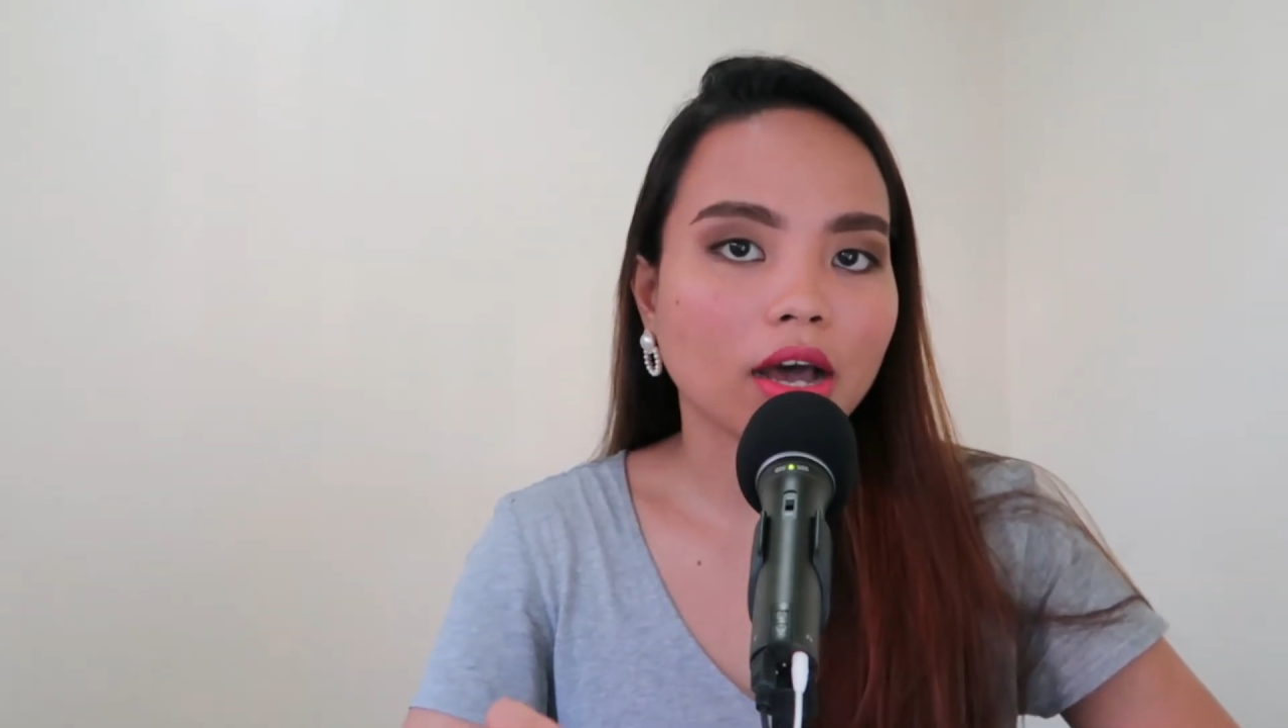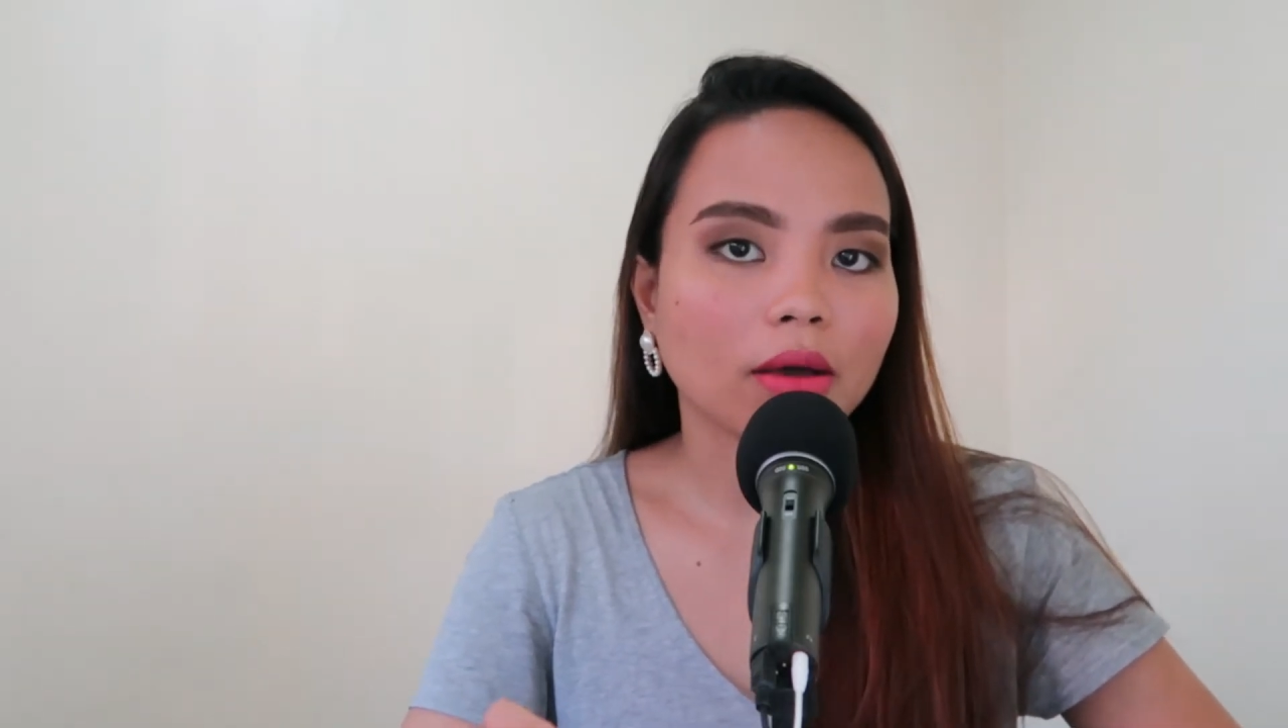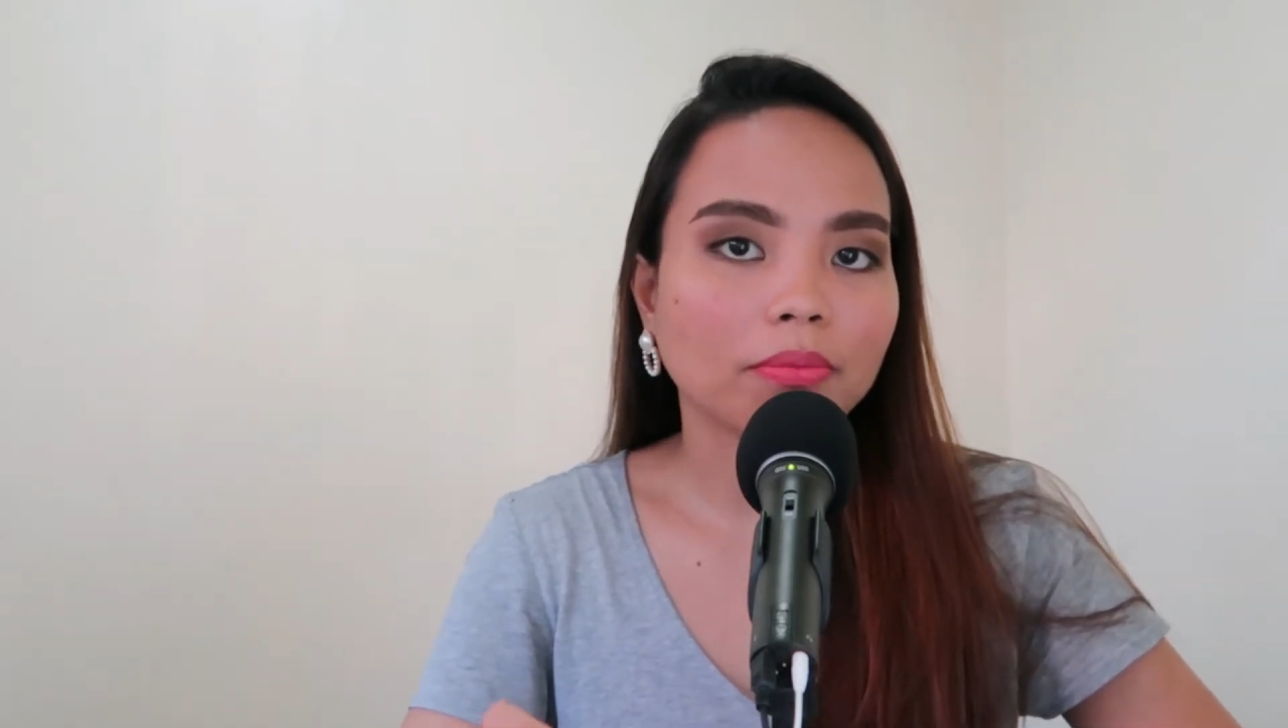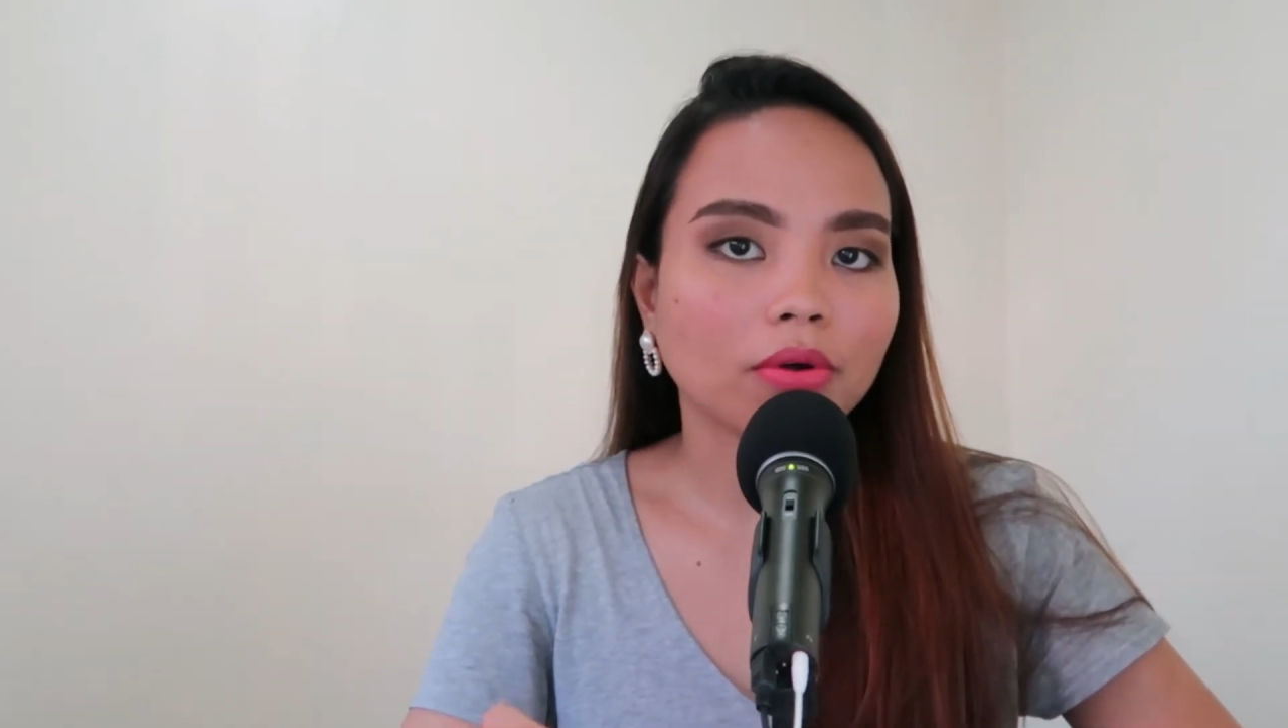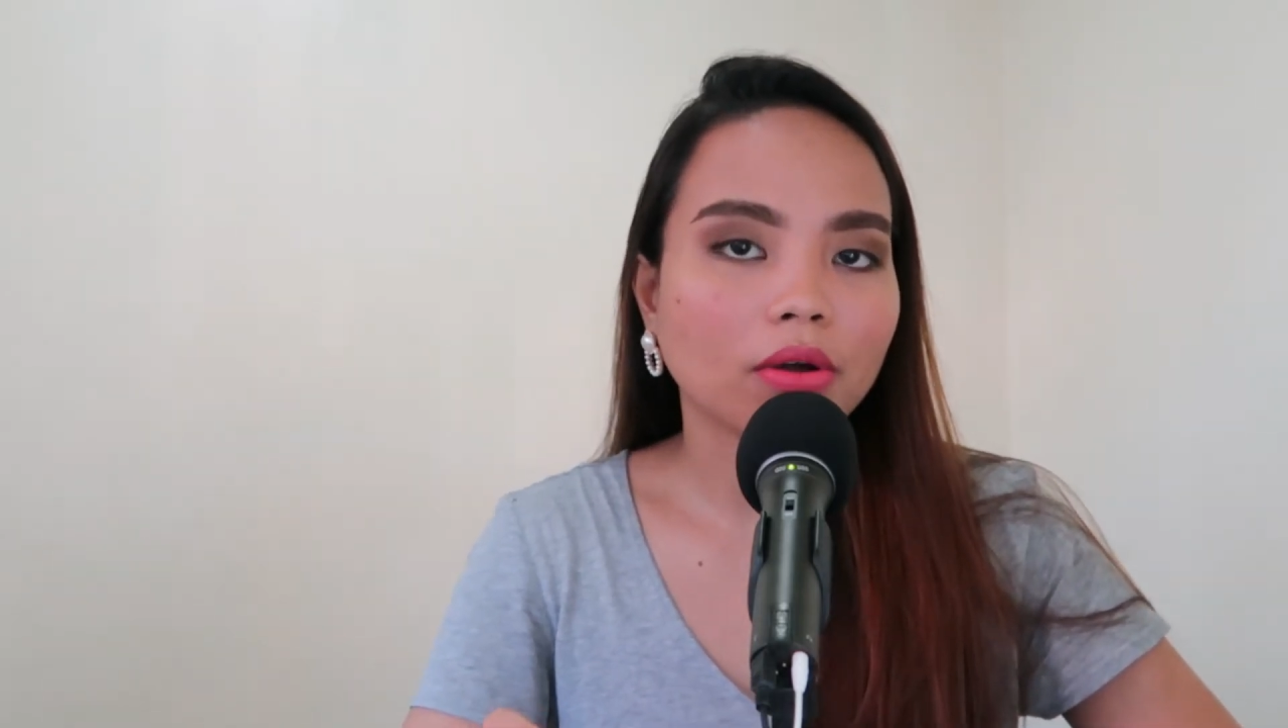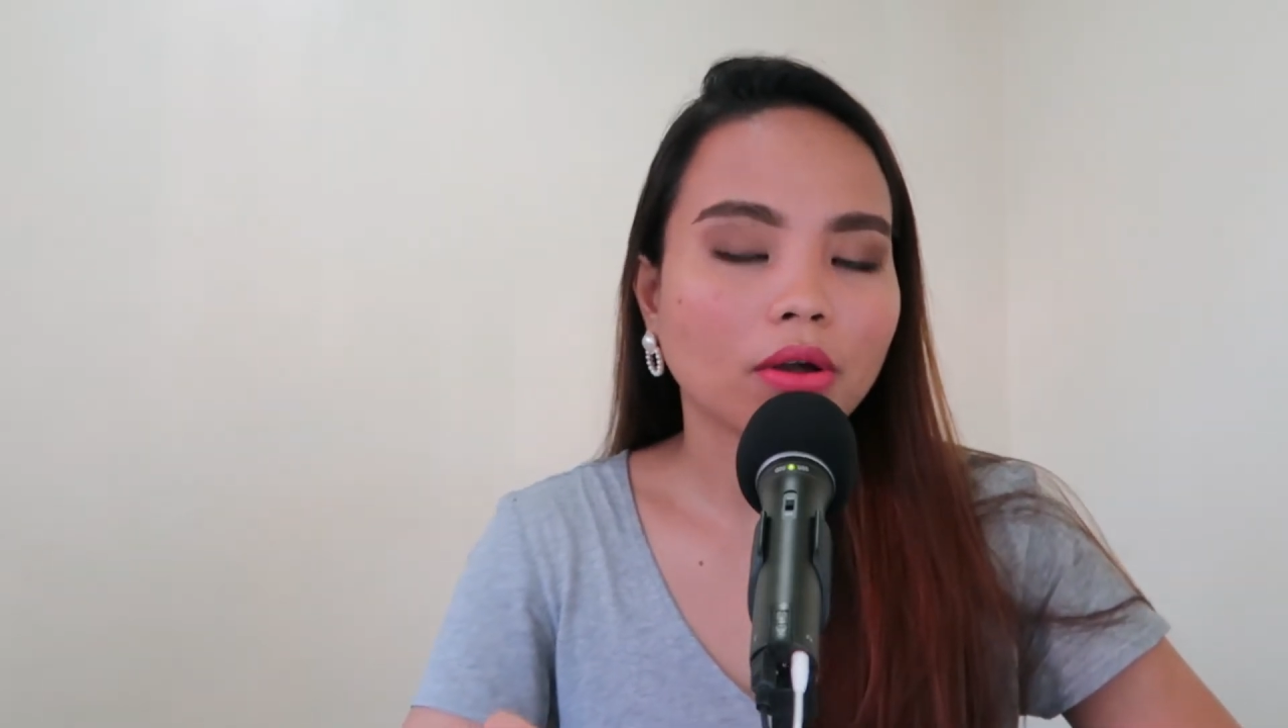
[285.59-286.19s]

up